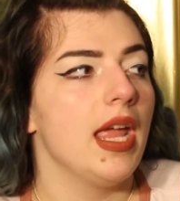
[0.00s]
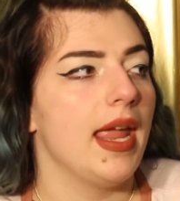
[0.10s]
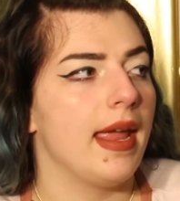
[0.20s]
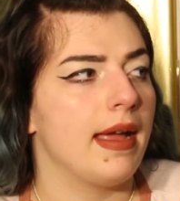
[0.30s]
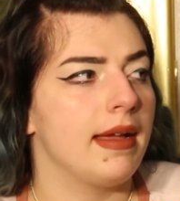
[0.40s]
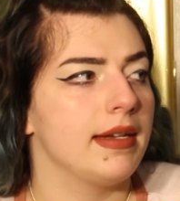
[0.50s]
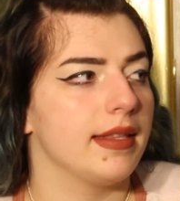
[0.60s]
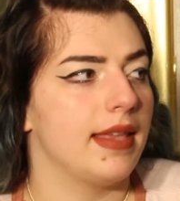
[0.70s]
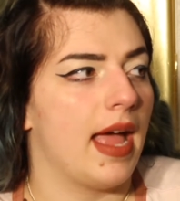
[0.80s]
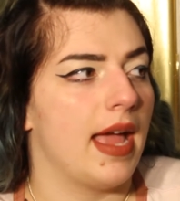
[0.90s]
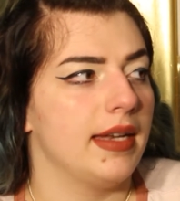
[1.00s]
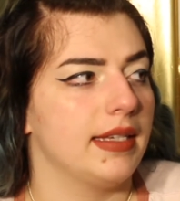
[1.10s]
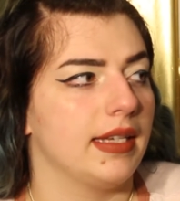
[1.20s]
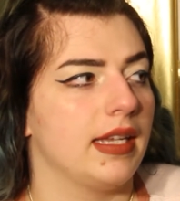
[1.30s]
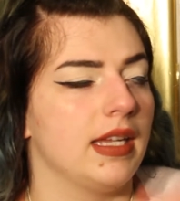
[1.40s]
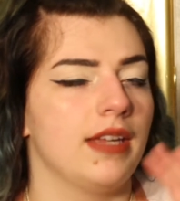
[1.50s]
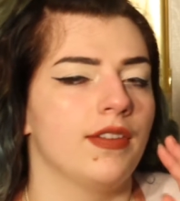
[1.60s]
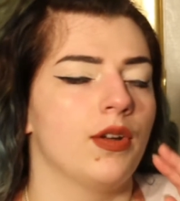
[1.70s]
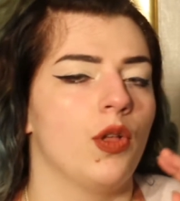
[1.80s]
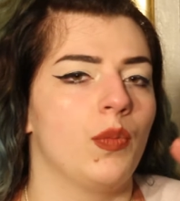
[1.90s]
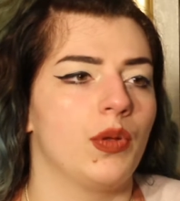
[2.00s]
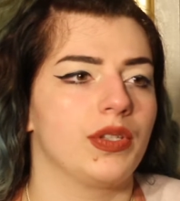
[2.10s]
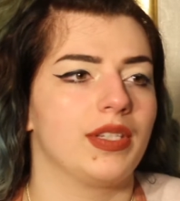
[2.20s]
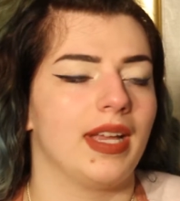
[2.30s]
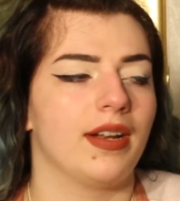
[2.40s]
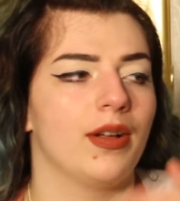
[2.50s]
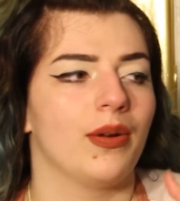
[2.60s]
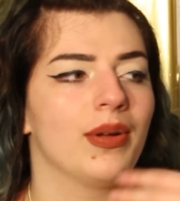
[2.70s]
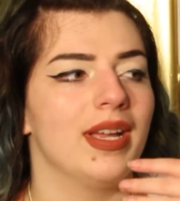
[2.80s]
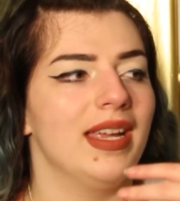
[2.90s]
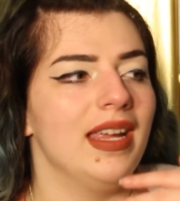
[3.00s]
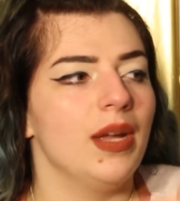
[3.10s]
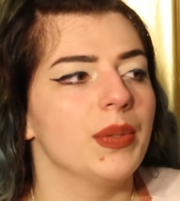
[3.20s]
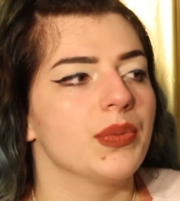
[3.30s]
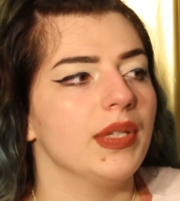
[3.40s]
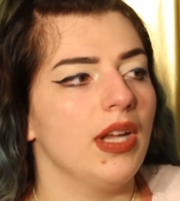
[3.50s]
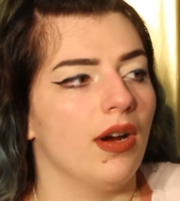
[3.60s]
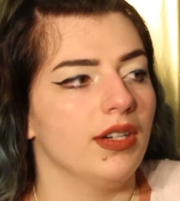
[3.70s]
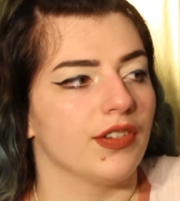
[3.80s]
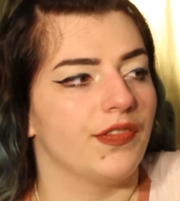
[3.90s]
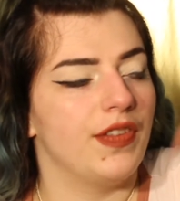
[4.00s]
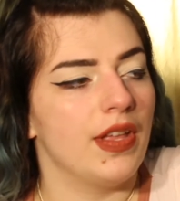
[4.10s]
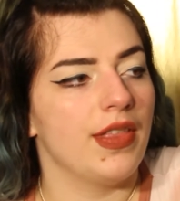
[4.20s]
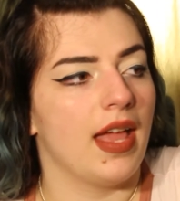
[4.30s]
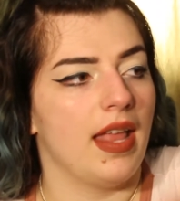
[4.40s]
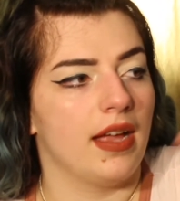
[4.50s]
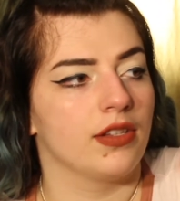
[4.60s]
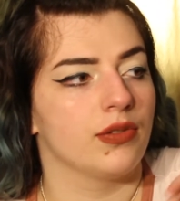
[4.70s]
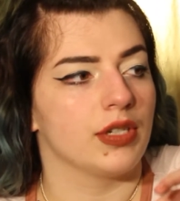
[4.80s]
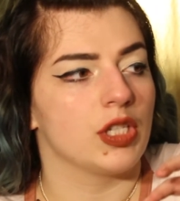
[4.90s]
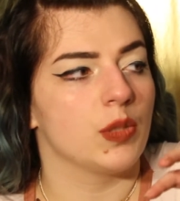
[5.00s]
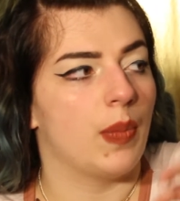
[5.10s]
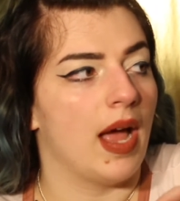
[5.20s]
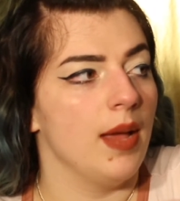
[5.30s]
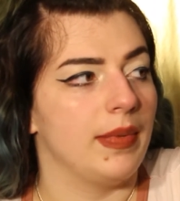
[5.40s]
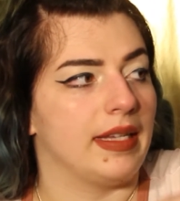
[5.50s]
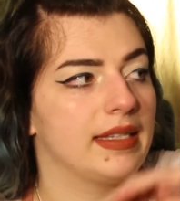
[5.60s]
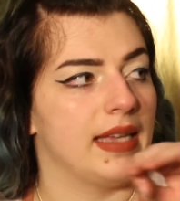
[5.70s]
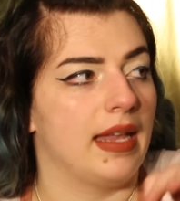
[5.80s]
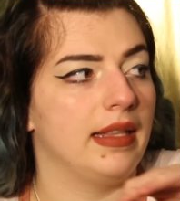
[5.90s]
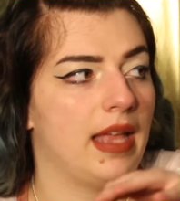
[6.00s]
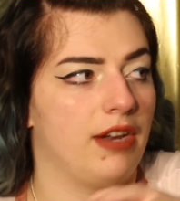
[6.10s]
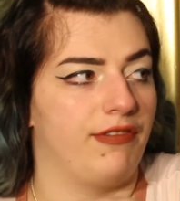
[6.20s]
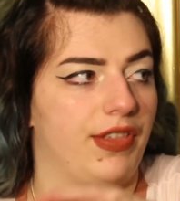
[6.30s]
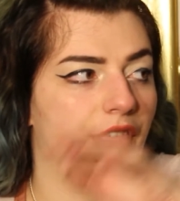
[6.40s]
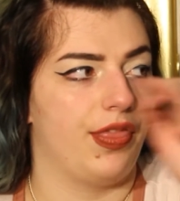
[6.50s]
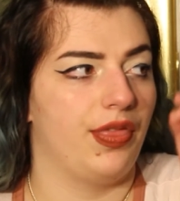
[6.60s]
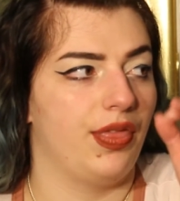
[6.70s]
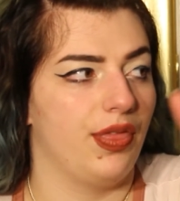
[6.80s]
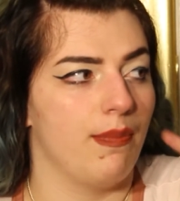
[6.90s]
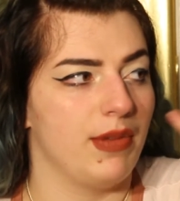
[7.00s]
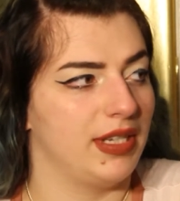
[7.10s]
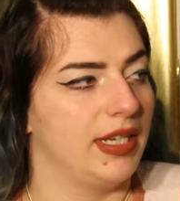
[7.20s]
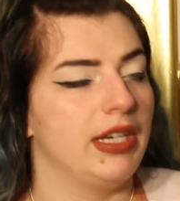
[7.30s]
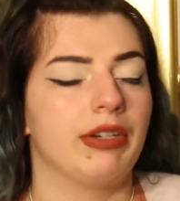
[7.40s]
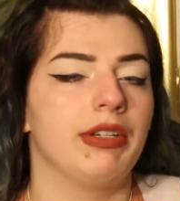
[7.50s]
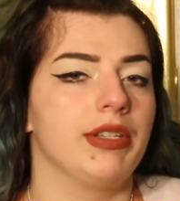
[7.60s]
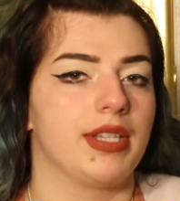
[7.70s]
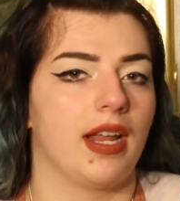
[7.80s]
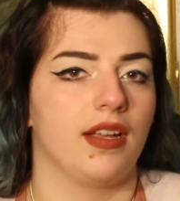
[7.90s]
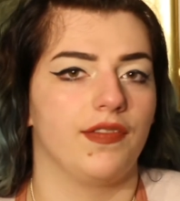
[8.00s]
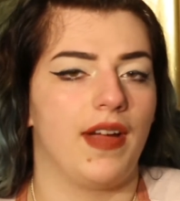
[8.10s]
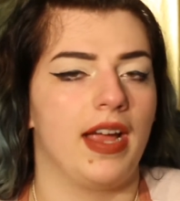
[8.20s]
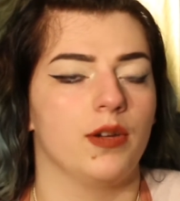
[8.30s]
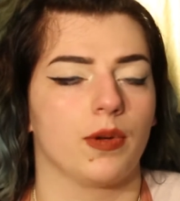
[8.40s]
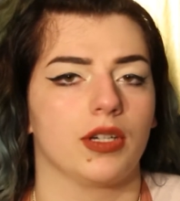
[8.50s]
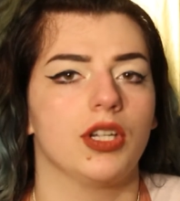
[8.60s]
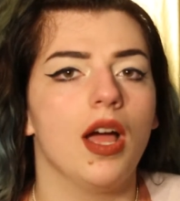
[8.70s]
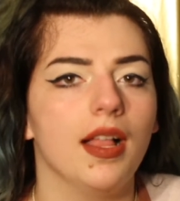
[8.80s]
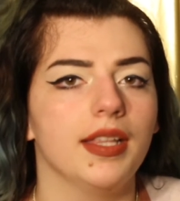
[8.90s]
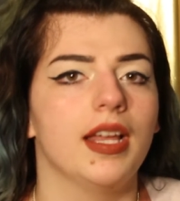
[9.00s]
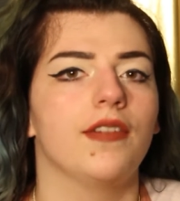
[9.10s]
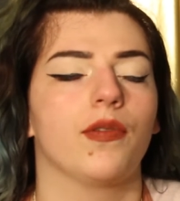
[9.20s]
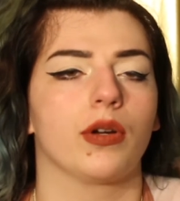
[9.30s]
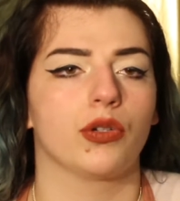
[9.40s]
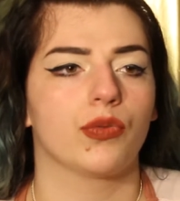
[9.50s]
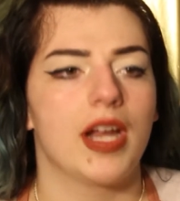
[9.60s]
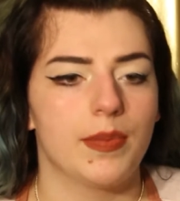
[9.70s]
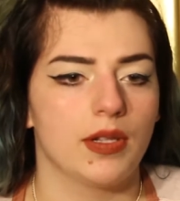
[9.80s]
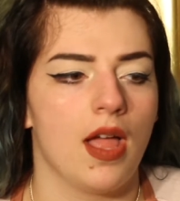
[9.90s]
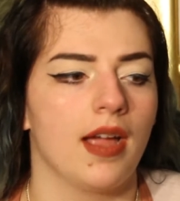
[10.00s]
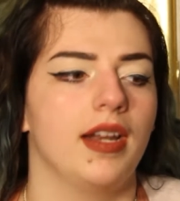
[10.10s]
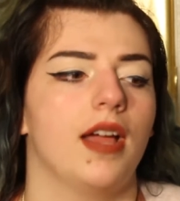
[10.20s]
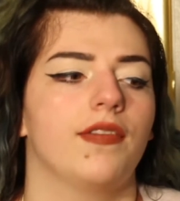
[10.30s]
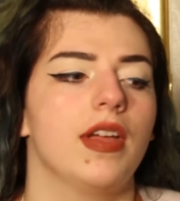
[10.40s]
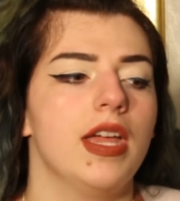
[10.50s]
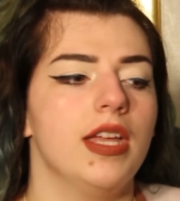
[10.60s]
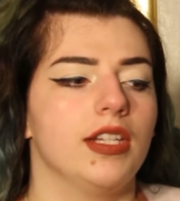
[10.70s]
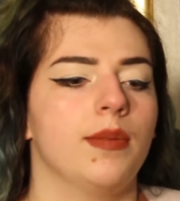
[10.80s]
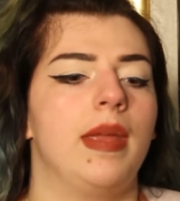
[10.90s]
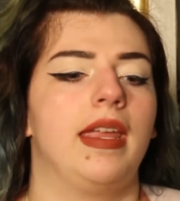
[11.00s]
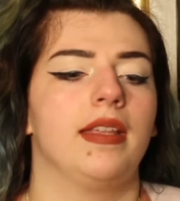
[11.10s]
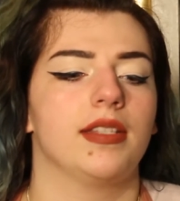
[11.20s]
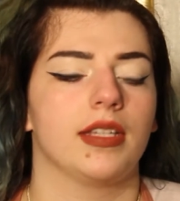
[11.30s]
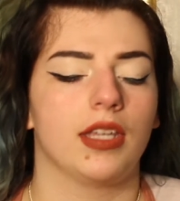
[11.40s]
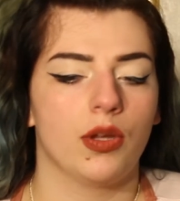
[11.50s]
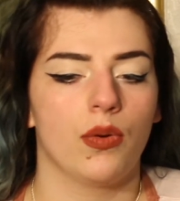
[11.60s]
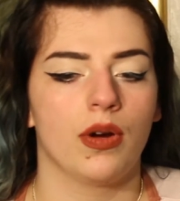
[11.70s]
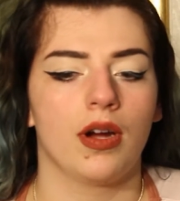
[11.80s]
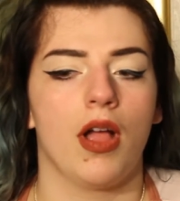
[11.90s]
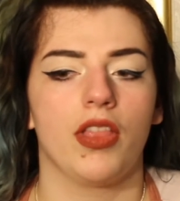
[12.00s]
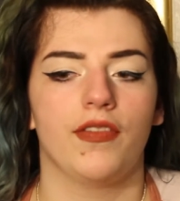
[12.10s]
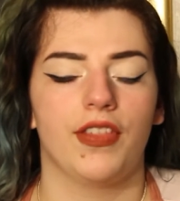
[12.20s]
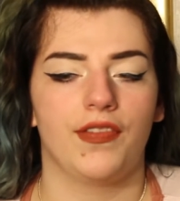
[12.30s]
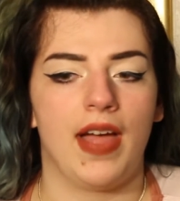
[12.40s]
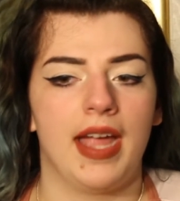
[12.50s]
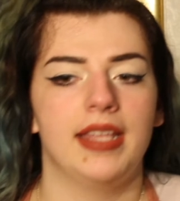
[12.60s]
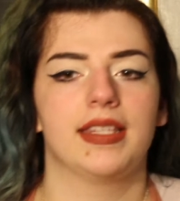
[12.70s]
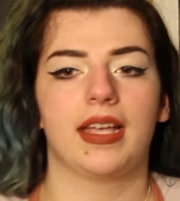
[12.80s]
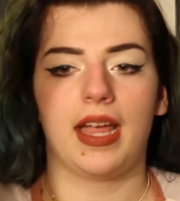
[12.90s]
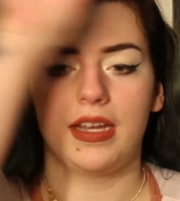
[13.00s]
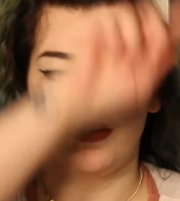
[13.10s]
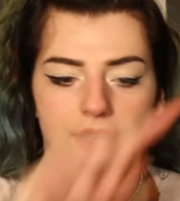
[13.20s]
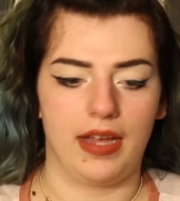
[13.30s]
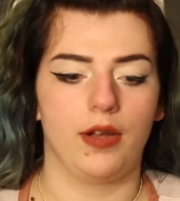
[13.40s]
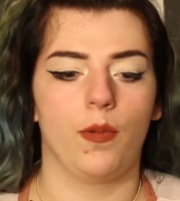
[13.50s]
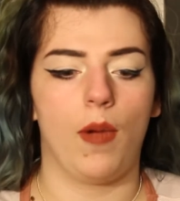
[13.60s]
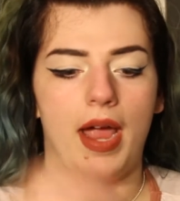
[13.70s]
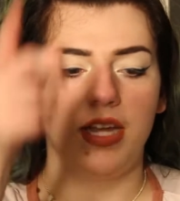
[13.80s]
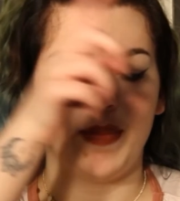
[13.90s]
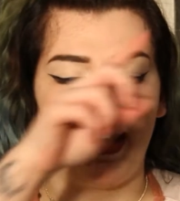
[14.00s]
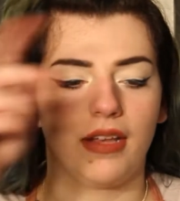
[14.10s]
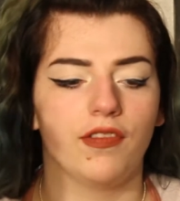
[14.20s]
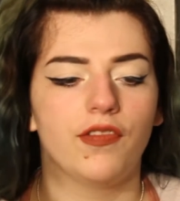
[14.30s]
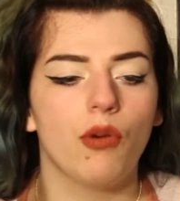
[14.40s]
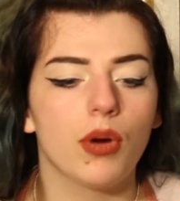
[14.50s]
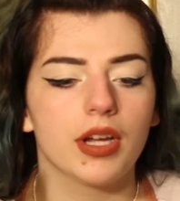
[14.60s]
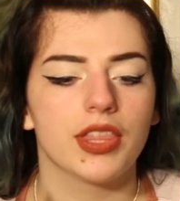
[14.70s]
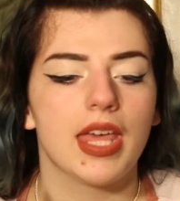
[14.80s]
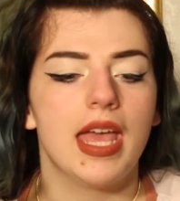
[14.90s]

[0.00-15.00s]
and that he even almost, I don't know, it was really hard to fill that extra spot because not a lot of the materials that I could find were tall enough or draped long enough to make it secure all of the vines that I could wind back and forth.